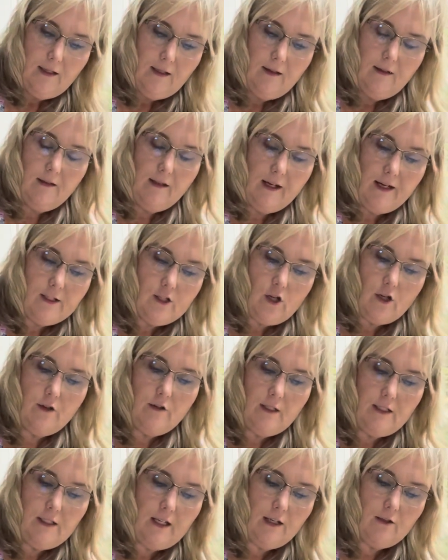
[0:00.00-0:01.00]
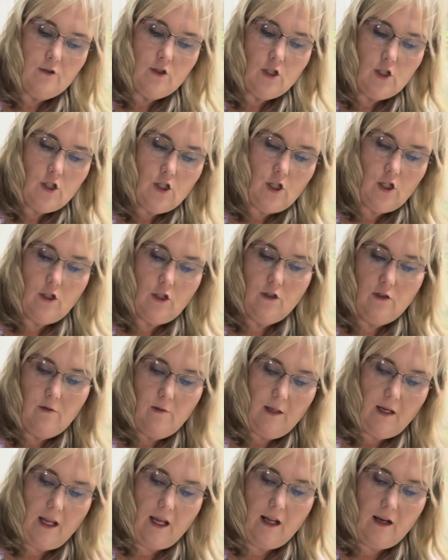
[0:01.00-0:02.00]
Then I turned it down to 2
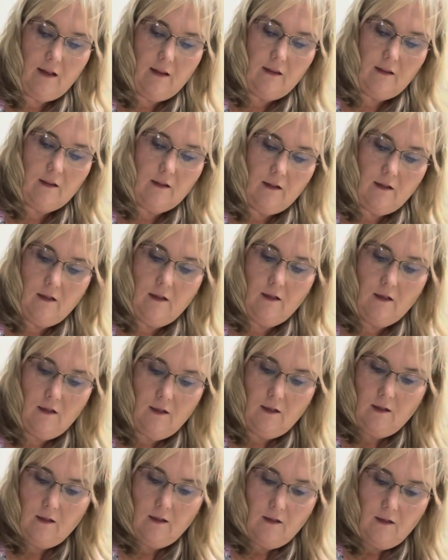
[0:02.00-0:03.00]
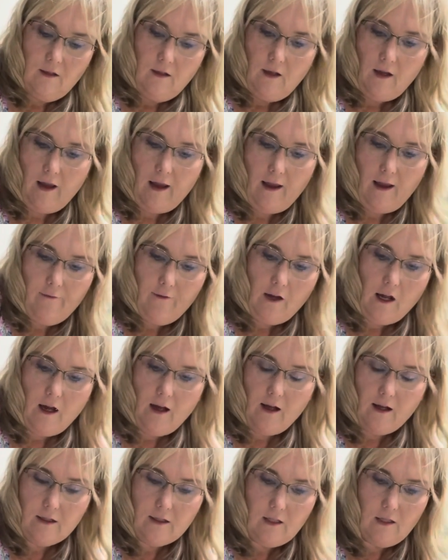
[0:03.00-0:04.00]
and added the
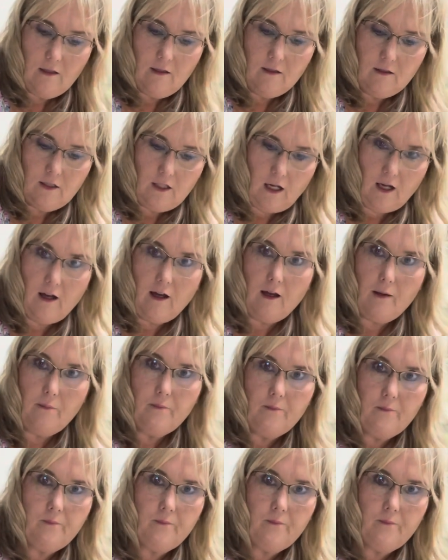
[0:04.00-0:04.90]
half-cocked top.